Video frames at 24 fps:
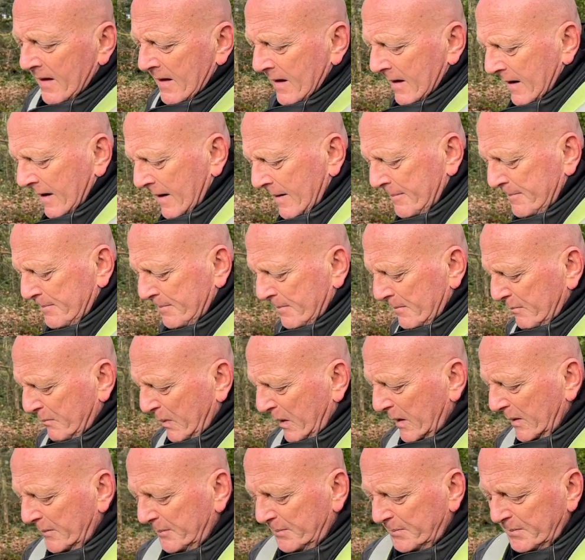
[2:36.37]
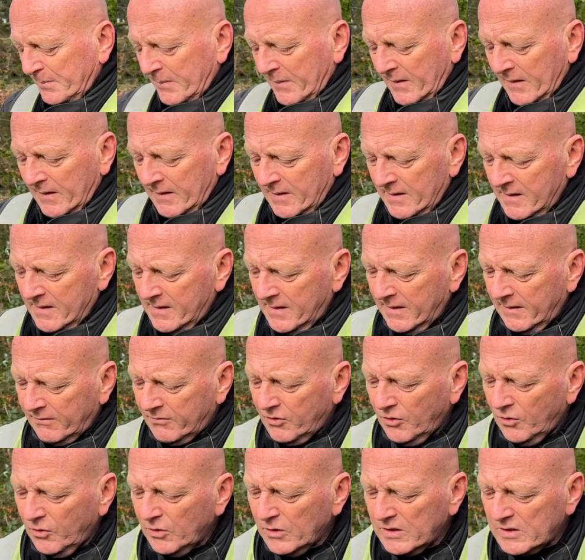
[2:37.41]
Um, but I've
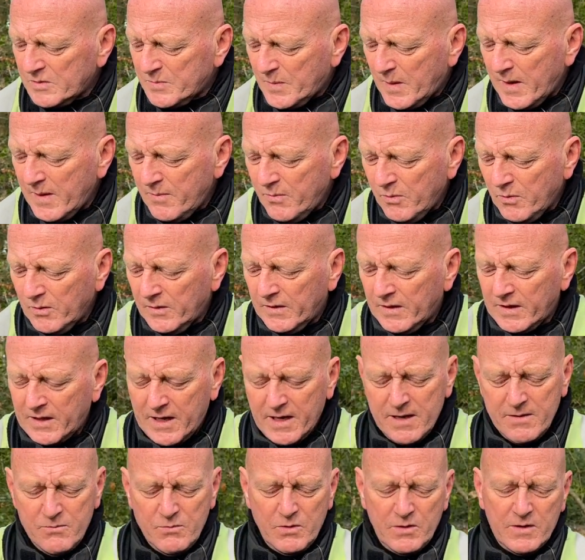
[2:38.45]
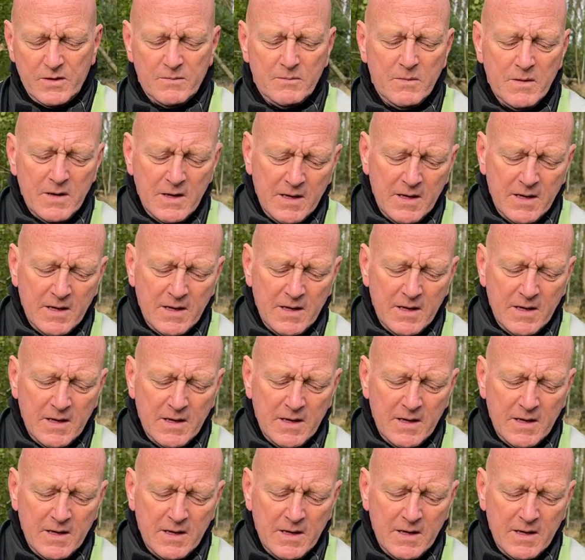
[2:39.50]
got all this paperwork that came with them.